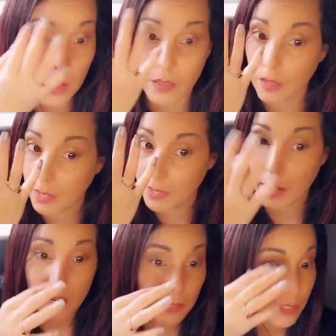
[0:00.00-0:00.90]
light.
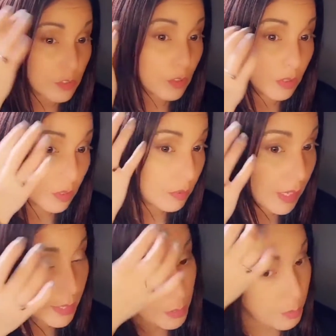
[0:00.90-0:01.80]
I like to go a little
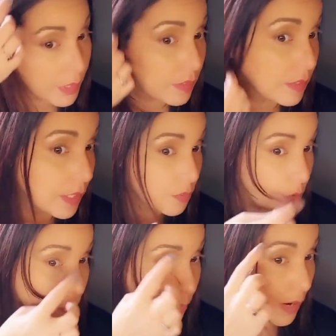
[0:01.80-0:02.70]
lighter because it gives
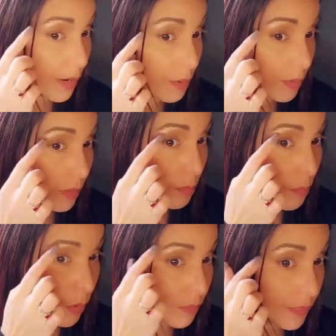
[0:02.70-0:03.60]
your brow
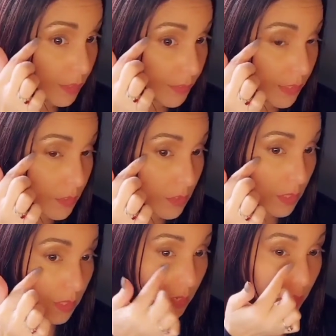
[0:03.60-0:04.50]
more of a
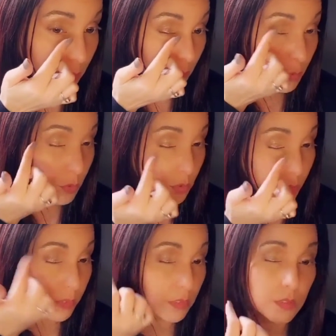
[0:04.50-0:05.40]
definition and it goes
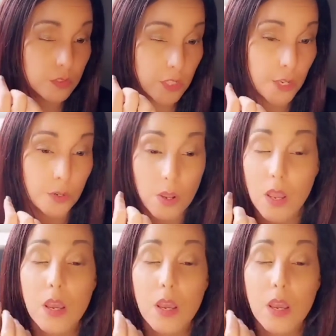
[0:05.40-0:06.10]
with the shadow.